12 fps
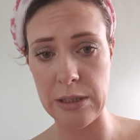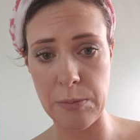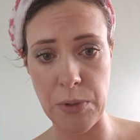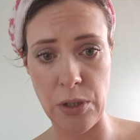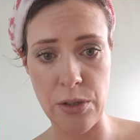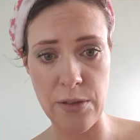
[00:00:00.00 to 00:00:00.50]
is
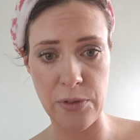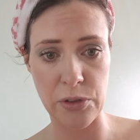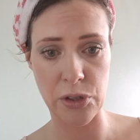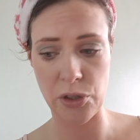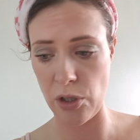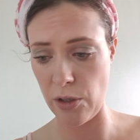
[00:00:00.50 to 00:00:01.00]
beautiful
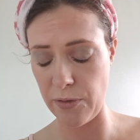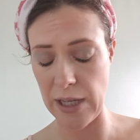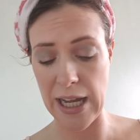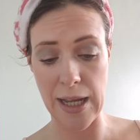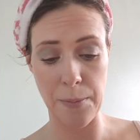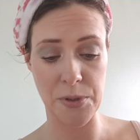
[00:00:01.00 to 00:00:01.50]
stuff,
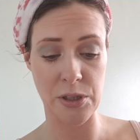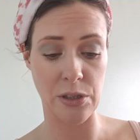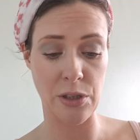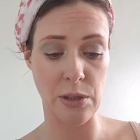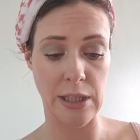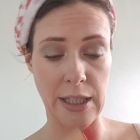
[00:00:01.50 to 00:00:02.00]

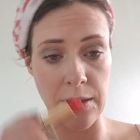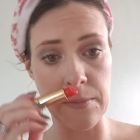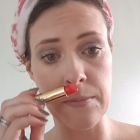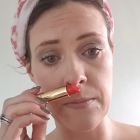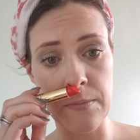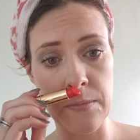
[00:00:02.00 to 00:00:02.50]
absolutely.
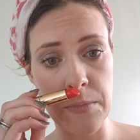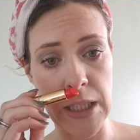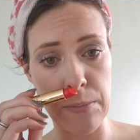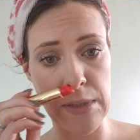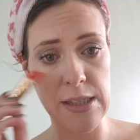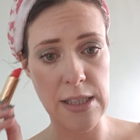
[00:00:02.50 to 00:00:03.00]

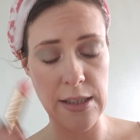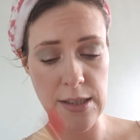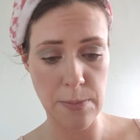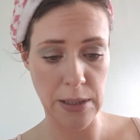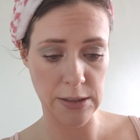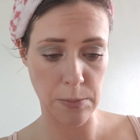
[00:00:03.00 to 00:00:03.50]
Pigmented,
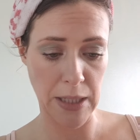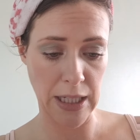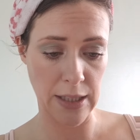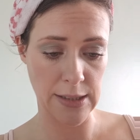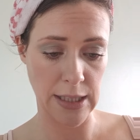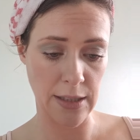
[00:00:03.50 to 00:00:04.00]
smells
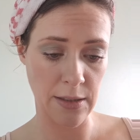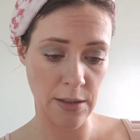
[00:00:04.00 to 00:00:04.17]
amazing.